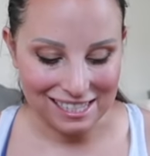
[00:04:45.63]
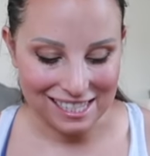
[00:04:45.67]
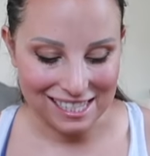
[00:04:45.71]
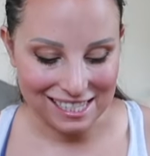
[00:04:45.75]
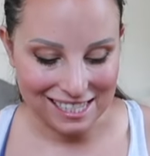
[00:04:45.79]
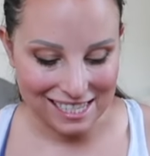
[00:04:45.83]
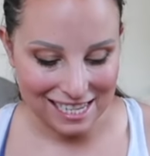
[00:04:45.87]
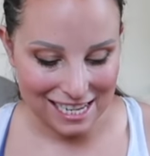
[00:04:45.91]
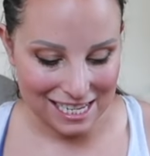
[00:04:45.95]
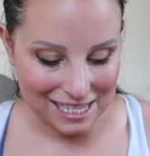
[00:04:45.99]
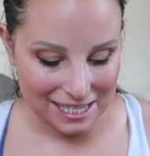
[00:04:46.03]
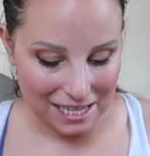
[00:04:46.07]

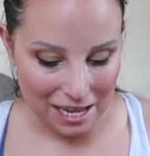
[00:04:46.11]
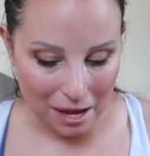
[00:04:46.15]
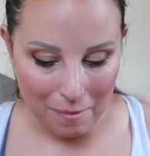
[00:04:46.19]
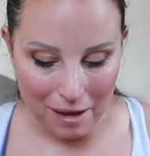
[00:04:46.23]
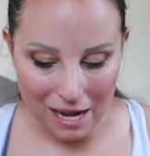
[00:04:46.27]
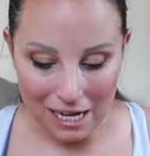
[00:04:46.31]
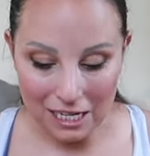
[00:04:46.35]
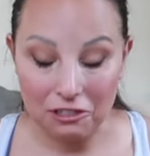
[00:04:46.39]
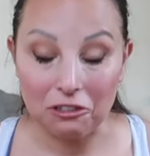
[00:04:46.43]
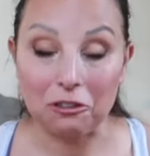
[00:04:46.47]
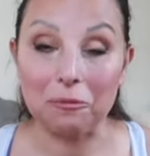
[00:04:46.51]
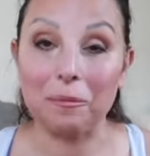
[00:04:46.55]
This is a
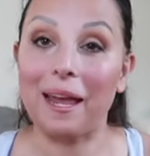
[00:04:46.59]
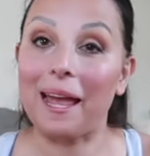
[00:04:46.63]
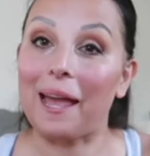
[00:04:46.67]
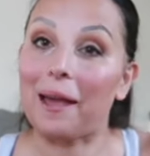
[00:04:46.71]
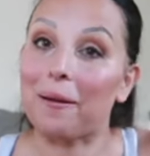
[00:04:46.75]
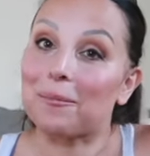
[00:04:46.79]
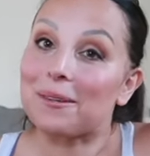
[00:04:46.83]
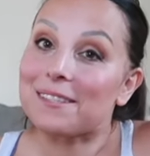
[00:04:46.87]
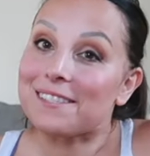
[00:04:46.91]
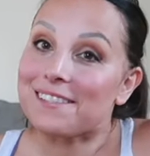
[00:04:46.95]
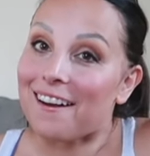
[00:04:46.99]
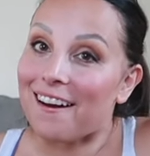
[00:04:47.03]
box from
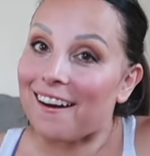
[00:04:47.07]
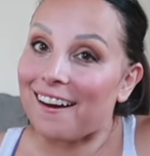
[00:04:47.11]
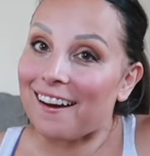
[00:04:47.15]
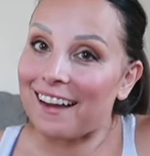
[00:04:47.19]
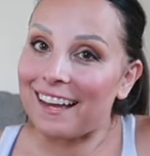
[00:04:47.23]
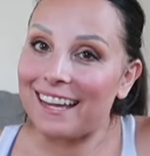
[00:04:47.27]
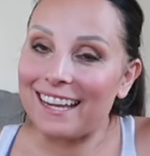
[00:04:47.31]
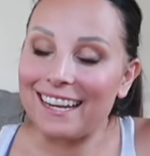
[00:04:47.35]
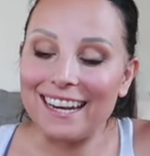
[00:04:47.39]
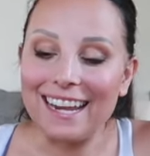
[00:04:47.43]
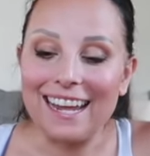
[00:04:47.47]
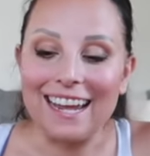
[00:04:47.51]

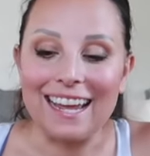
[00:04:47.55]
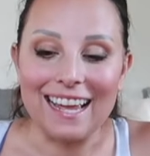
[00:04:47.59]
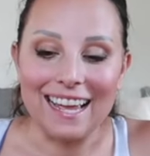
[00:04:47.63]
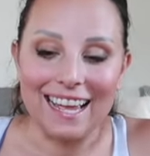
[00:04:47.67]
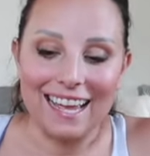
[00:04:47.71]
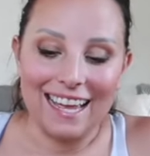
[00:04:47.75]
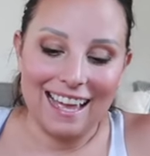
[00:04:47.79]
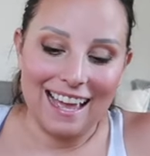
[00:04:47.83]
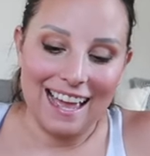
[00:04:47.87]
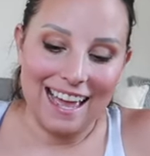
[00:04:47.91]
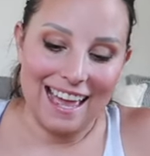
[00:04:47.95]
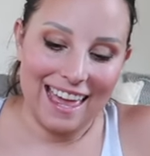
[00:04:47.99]
Amazon.
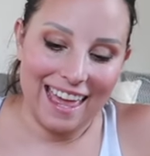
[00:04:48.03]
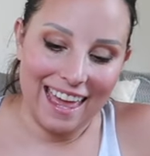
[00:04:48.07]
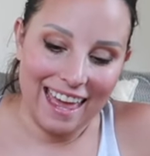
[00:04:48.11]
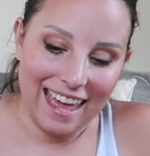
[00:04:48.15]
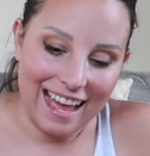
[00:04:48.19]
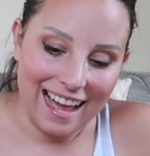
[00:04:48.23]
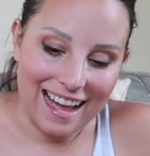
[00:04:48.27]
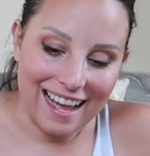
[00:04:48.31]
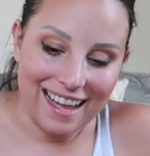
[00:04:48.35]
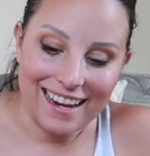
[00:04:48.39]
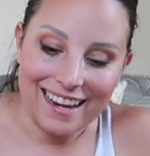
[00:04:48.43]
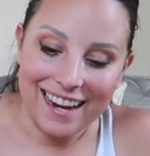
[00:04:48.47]

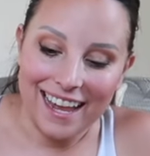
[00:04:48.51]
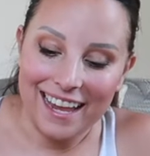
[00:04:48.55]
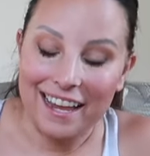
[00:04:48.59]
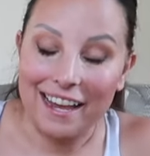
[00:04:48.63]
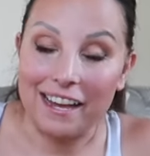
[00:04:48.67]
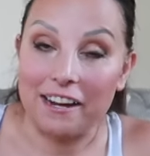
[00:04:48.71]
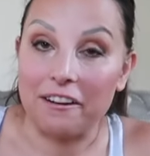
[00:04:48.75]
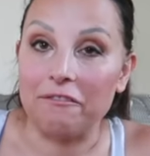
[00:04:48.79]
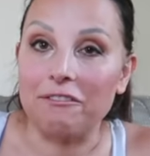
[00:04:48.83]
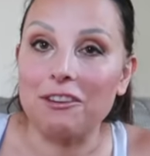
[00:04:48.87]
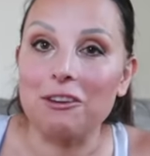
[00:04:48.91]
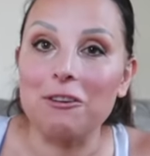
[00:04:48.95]
And
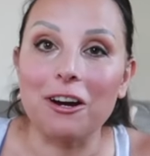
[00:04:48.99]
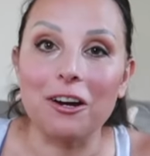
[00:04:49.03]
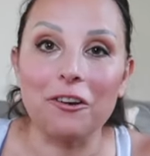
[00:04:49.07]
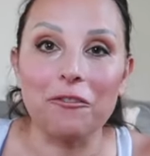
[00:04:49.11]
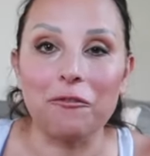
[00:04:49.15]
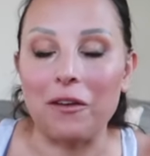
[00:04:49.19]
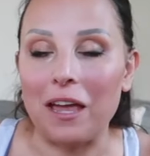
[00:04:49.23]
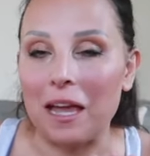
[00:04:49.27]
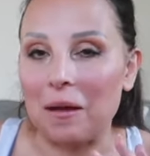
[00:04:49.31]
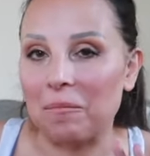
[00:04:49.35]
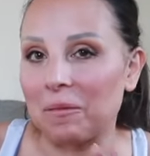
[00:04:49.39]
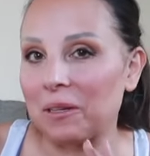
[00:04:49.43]
again, if you
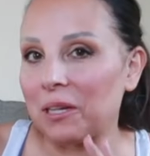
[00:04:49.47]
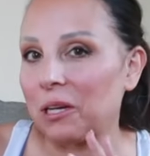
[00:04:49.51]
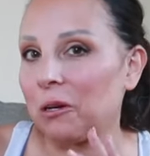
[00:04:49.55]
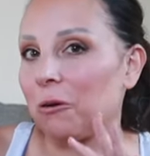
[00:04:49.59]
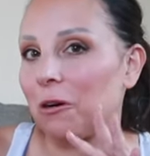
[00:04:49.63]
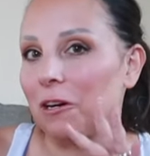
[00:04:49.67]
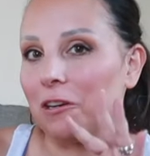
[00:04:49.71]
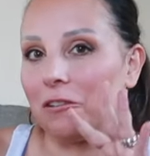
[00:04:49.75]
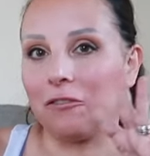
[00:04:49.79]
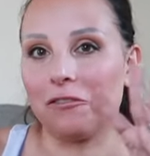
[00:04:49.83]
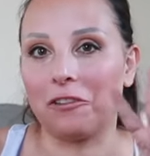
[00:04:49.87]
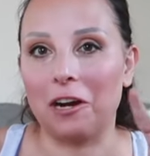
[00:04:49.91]
are family
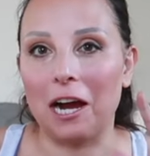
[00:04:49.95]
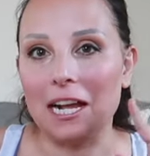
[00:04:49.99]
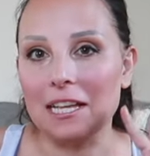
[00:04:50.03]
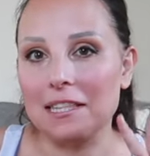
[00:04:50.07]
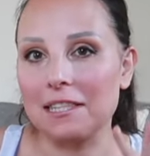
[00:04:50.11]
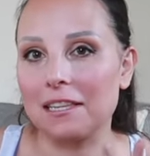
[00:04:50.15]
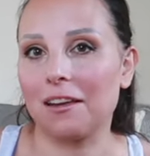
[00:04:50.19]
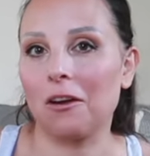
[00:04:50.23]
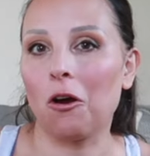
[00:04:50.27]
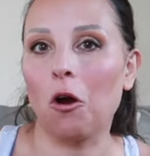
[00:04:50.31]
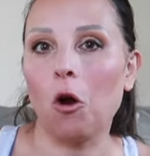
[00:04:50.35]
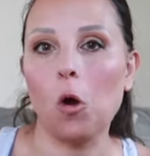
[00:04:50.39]
or
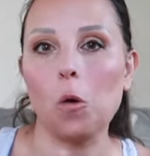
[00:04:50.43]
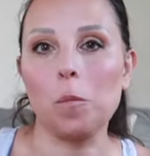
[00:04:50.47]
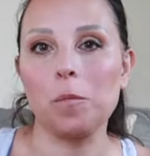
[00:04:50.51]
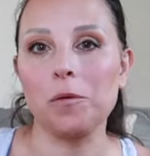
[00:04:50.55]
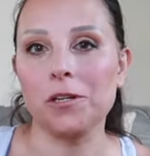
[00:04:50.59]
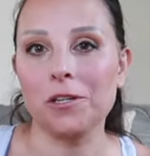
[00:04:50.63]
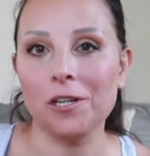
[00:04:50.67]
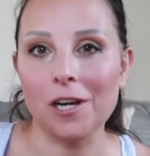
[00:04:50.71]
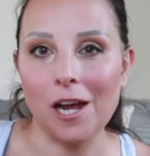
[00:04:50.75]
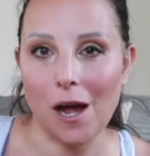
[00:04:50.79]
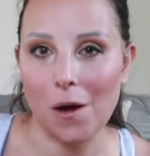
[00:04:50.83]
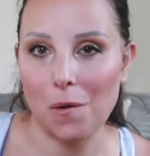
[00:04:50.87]
friends, I hope
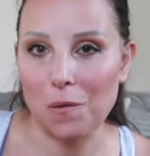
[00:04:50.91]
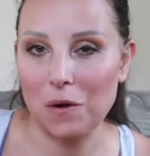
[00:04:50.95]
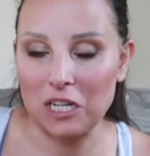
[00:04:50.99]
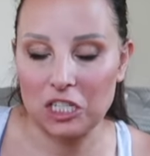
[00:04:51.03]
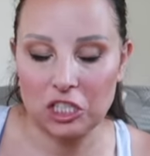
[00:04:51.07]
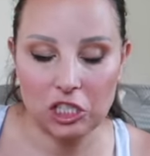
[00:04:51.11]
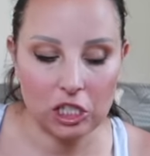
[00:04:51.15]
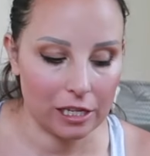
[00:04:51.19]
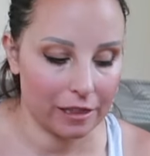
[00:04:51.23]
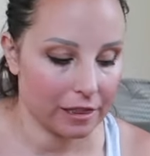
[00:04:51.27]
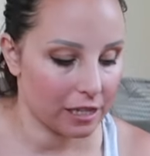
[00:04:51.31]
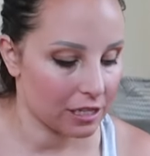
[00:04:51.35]
you're not
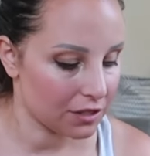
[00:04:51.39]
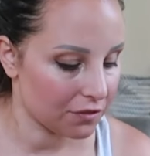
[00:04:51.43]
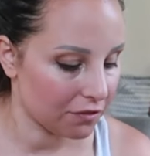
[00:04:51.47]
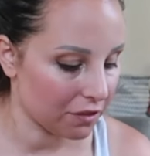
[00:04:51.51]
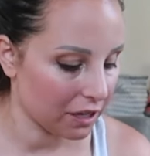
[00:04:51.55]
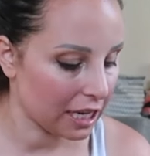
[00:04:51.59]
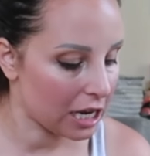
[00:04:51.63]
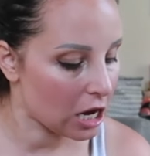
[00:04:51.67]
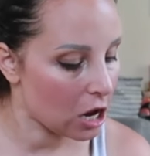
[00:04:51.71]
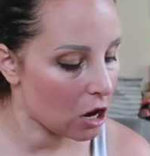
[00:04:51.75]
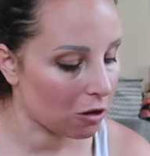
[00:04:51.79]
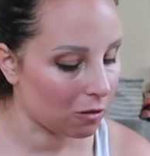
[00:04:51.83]
watching this
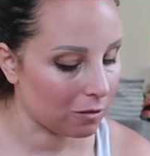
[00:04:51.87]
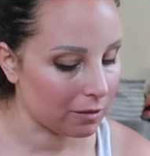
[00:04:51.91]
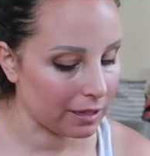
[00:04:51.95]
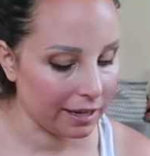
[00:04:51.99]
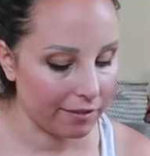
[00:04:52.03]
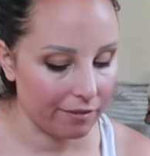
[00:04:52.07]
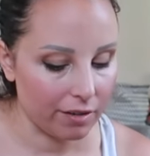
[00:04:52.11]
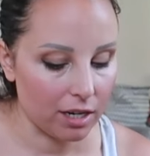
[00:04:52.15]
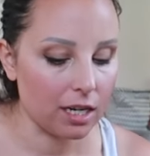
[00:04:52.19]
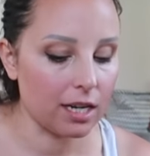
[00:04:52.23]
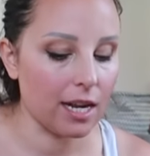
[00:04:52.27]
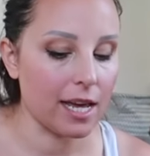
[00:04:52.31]
video.
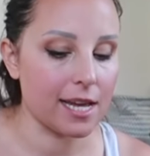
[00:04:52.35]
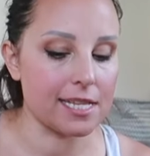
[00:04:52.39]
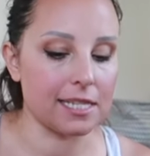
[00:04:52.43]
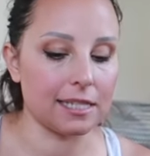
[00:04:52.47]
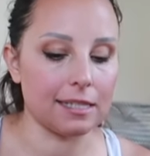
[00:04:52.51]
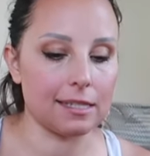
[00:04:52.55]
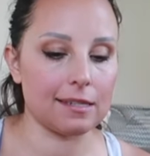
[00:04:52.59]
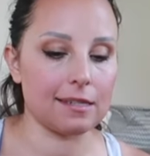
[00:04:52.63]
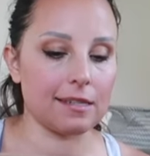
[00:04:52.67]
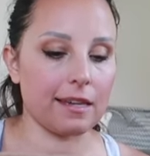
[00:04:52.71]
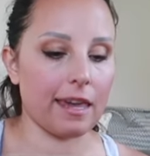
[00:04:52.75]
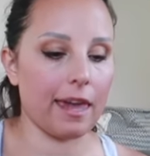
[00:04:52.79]
Give it a nice
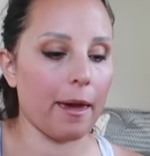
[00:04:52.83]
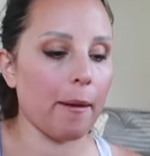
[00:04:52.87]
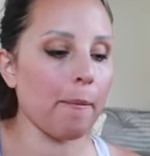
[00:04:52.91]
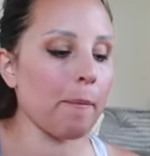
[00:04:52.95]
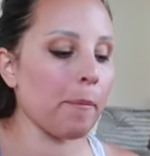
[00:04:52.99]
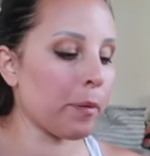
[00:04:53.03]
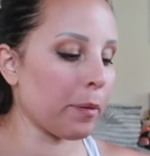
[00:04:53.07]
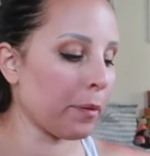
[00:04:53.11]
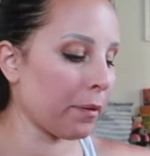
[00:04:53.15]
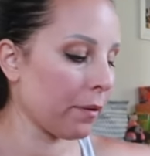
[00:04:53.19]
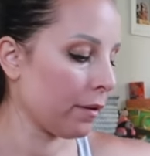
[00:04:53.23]
skip.